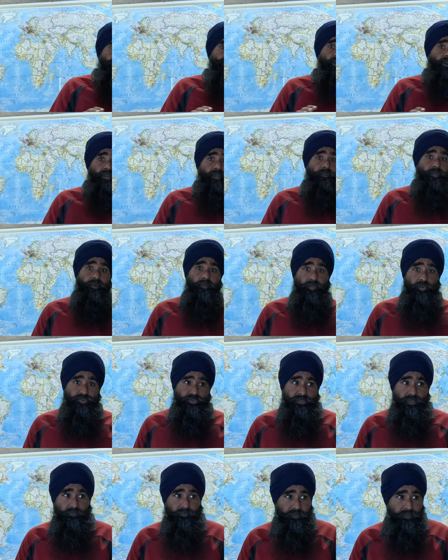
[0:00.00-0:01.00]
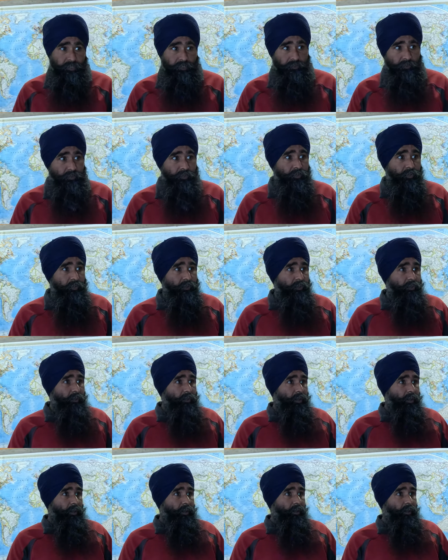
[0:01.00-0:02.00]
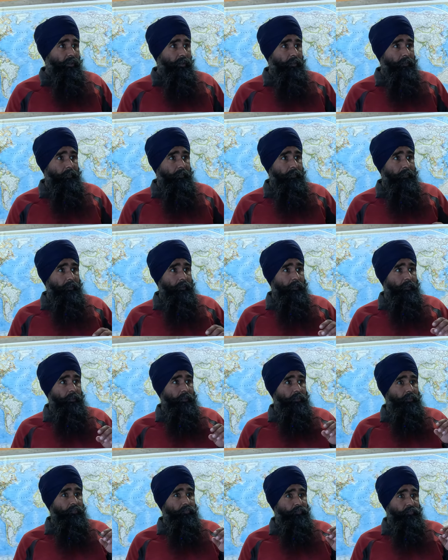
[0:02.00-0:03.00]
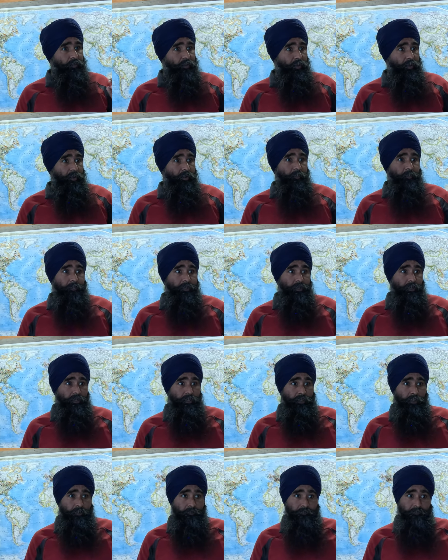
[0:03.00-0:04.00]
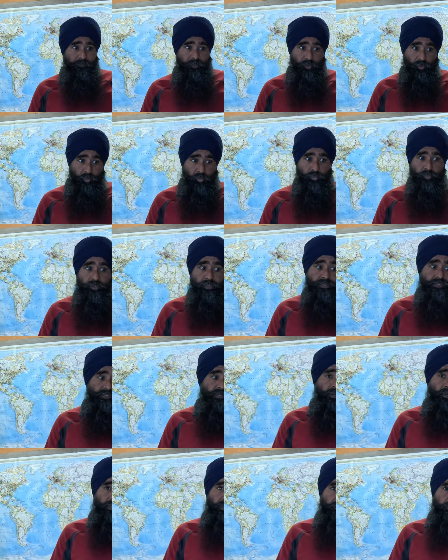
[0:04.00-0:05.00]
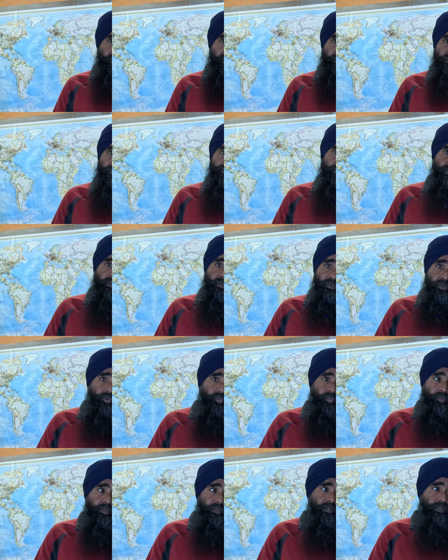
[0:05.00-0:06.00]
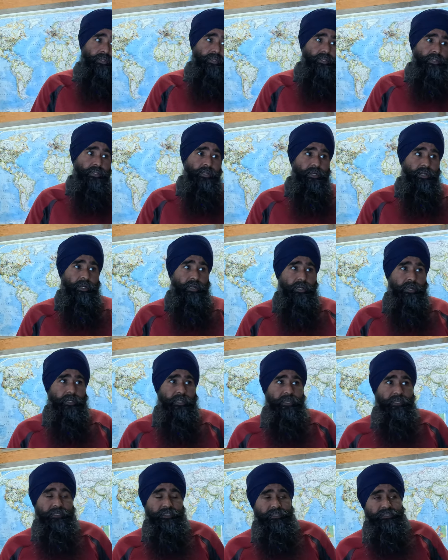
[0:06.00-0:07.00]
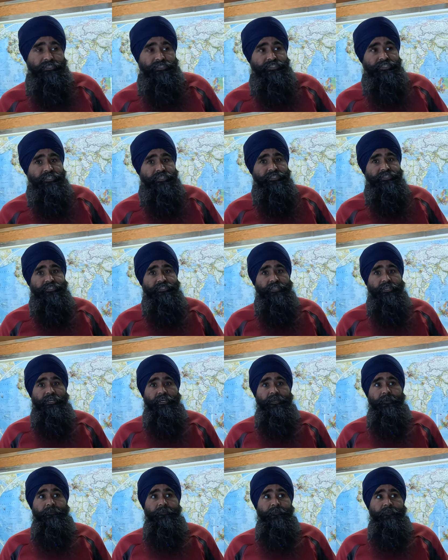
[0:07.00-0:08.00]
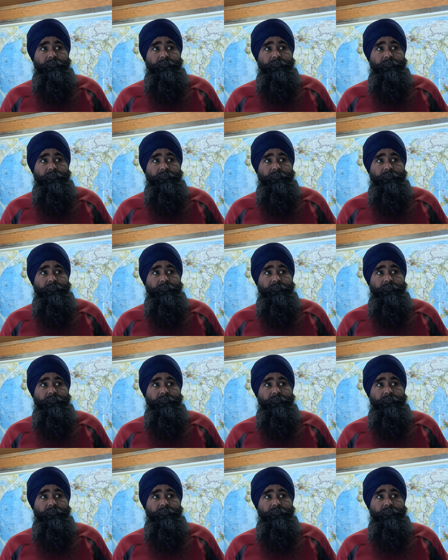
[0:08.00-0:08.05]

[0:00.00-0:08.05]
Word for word: not a promotional video. Uh, from um, the owners or the manager, no one. Uh, it is just uh,